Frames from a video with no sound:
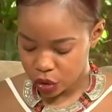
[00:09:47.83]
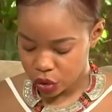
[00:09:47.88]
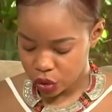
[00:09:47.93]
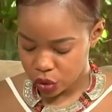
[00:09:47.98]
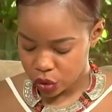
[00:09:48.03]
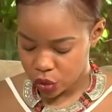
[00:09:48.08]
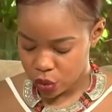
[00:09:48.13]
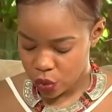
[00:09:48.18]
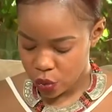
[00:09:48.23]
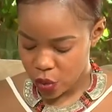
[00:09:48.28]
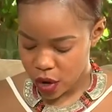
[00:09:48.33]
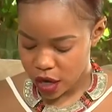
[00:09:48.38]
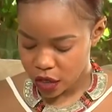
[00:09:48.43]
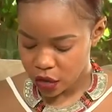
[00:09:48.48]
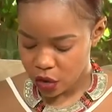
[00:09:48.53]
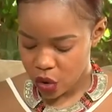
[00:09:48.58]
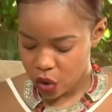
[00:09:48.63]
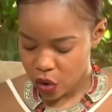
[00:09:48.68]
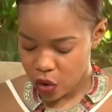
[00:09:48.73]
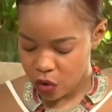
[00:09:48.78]

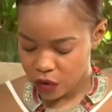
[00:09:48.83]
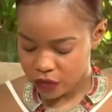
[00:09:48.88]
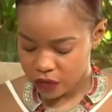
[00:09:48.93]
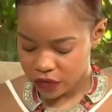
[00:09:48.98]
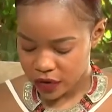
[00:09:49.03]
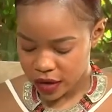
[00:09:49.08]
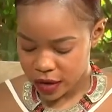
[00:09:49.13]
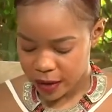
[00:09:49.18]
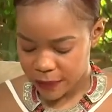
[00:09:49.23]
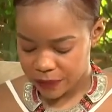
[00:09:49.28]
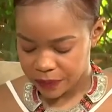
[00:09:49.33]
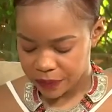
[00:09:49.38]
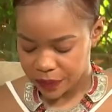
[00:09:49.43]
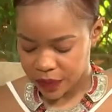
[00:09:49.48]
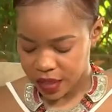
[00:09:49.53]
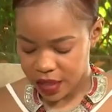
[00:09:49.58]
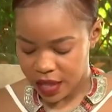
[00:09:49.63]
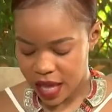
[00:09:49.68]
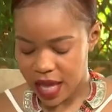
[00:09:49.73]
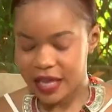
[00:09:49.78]
one of
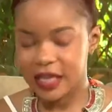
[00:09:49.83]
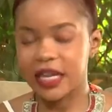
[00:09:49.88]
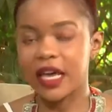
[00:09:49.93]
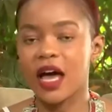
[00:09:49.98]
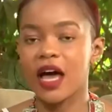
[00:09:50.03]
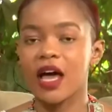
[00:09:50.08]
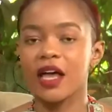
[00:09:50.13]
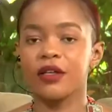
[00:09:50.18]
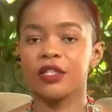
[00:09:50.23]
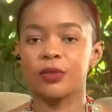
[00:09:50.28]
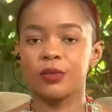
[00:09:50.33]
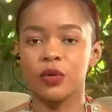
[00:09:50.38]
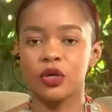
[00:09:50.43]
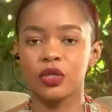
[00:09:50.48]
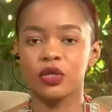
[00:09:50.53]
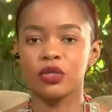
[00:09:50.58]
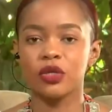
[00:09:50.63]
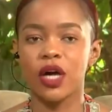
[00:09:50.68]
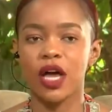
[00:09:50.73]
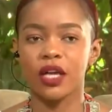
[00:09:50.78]
and I
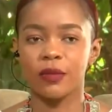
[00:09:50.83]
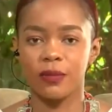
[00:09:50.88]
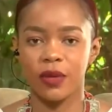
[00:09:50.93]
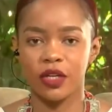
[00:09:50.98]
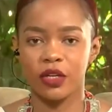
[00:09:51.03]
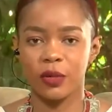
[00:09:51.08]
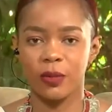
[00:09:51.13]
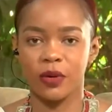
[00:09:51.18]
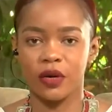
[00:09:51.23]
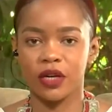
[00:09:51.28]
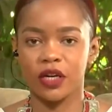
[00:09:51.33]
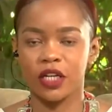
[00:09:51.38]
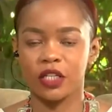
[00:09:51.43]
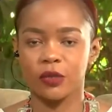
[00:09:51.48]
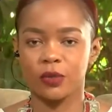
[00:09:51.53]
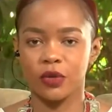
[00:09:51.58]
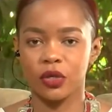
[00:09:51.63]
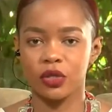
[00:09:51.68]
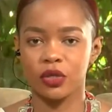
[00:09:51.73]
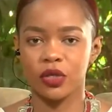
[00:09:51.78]
spoke to
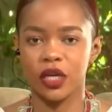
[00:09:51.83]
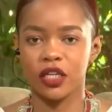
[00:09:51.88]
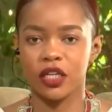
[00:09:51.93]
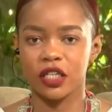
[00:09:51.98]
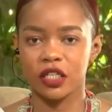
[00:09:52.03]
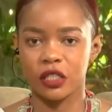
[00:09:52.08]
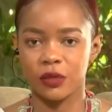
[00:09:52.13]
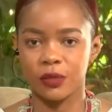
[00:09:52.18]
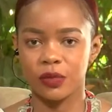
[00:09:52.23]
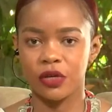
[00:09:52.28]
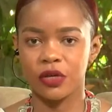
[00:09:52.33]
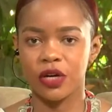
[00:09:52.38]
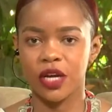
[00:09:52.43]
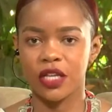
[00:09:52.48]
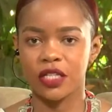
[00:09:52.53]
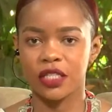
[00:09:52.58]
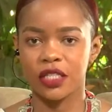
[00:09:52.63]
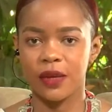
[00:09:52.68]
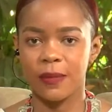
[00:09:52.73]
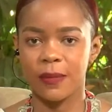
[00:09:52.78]
an
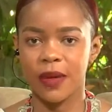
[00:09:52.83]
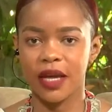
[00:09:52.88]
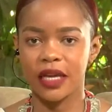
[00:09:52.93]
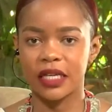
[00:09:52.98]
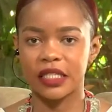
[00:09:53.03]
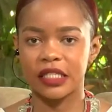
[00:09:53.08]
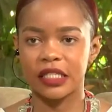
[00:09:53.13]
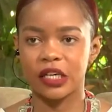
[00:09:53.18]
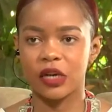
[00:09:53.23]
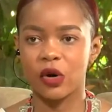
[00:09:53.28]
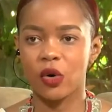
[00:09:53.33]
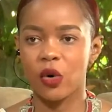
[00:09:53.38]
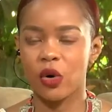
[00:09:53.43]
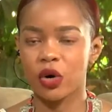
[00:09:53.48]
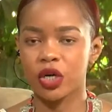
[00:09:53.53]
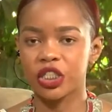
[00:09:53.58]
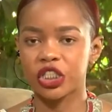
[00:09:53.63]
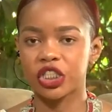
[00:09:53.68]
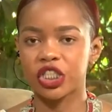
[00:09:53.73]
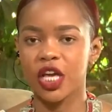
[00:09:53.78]
experienced marketing
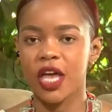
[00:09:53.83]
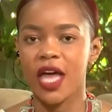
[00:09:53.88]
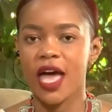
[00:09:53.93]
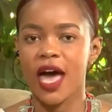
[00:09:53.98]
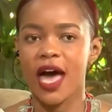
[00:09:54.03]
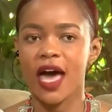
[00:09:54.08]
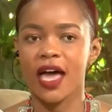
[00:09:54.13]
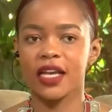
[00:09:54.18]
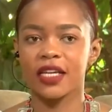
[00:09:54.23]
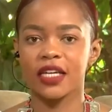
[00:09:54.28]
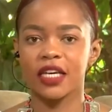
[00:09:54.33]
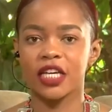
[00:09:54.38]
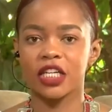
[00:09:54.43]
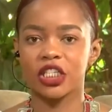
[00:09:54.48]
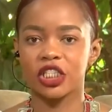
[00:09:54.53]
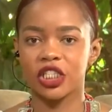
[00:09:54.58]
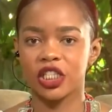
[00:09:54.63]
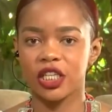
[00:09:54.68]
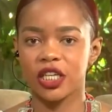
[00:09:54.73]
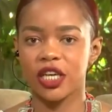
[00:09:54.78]
coach, and
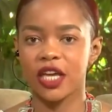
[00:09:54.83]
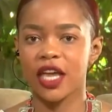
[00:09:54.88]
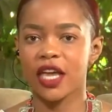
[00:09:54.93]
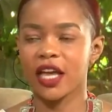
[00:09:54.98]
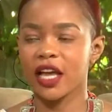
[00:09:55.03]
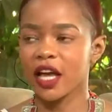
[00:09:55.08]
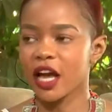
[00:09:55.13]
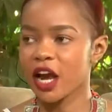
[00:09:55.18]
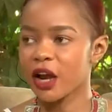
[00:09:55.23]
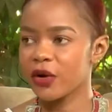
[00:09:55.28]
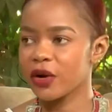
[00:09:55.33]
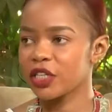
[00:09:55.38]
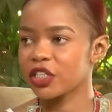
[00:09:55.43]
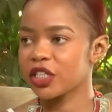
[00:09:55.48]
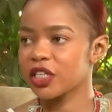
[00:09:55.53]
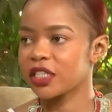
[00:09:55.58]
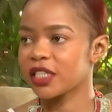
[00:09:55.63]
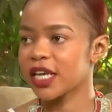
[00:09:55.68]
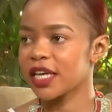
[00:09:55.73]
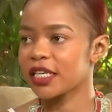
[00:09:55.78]
she
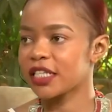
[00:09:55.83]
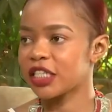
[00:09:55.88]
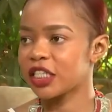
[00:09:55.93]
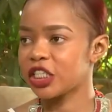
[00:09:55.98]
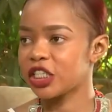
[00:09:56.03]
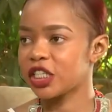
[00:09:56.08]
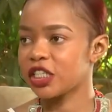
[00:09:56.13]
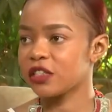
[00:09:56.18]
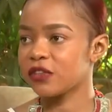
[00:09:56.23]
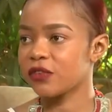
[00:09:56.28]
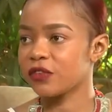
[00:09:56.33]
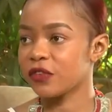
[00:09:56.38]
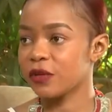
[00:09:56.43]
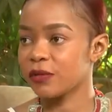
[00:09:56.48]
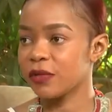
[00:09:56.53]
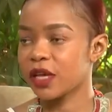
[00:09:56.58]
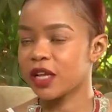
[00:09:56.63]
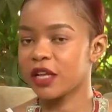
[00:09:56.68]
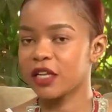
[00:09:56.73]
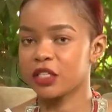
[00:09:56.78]
encourages and teaches
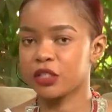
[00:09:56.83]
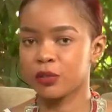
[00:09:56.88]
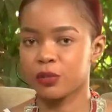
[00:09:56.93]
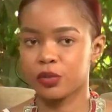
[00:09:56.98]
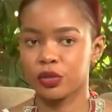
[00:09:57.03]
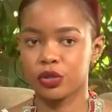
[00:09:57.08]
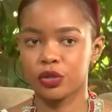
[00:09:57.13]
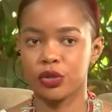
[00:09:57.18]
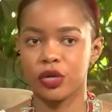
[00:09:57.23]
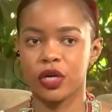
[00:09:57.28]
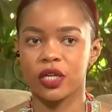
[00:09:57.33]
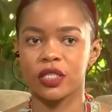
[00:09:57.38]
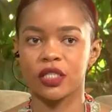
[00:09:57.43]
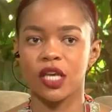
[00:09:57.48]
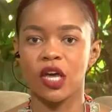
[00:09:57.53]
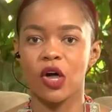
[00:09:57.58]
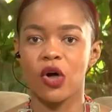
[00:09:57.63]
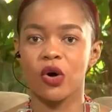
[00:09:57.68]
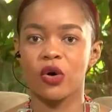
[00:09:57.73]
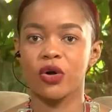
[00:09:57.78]
female entrepreneurs
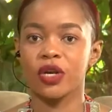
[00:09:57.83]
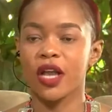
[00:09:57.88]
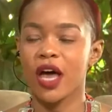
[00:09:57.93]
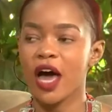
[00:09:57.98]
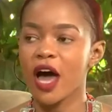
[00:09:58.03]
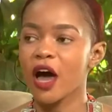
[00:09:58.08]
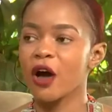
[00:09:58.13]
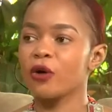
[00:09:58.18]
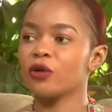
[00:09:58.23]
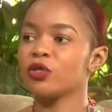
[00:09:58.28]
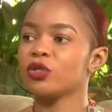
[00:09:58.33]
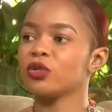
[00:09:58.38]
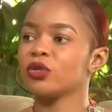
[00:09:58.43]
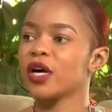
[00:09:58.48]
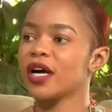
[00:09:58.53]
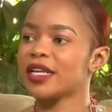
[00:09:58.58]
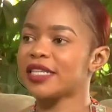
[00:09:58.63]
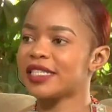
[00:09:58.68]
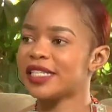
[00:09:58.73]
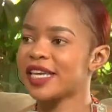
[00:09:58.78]
on how to
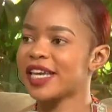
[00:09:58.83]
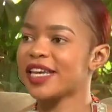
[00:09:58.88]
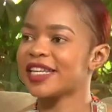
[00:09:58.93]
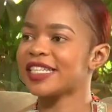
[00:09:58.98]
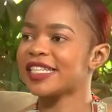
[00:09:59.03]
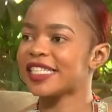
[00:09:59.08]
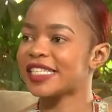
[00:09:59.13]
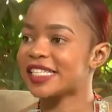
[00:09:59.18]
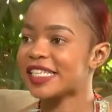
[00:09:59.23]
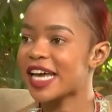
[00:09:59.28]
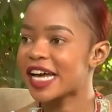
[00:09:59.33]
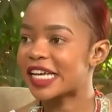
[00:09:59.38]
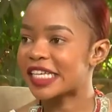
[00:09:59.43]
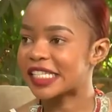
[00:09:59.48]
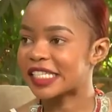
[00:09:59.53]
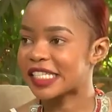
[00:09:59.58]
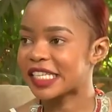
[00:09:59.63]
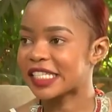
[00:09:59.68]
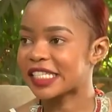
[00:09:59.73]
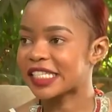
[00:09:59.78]
attain
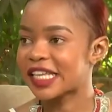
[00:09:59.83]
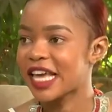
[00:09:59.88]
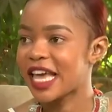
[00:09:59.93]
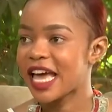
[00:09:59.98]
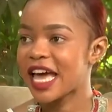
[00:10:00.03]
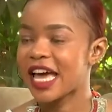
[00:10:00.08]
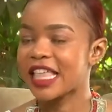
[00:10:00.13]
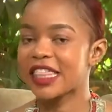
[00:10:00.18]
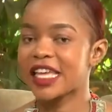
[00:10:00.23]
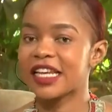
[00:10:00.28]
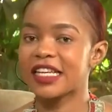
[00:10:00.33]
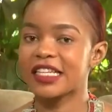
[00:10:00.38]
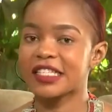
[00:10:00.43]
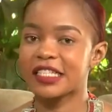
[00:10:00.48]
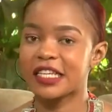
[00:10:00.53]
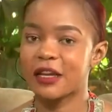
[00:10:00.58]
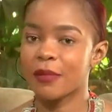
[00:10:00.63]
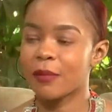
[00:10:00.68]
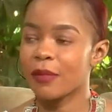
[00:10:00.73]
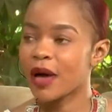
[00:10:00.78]
success, and that is
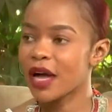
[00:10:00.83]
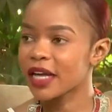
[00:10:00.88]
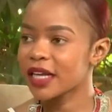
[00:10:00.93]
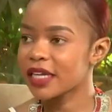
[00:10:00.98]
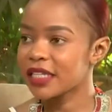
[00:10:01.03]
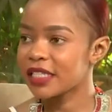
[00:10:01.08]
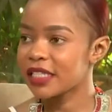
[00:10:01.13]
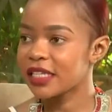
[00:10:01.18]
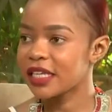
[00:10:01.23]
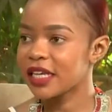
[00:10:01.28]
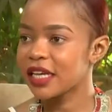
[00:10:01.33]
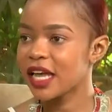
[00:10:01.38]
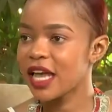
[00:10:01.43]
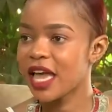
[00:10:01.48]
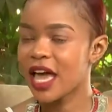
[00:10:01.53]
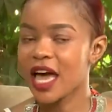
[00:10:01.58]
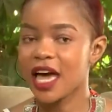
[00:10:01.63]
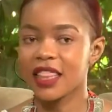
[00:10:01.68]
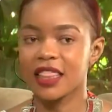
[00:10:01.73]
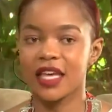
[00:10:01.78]
in marketing,
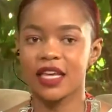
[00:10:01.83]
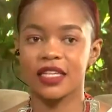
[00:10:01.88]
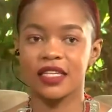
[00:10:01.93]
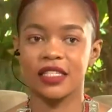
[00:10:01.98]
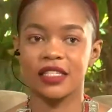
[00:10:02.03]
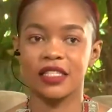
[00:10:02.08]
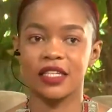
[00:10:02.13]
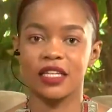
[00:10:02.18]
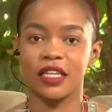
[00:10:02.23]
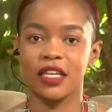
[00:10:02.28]
and that is in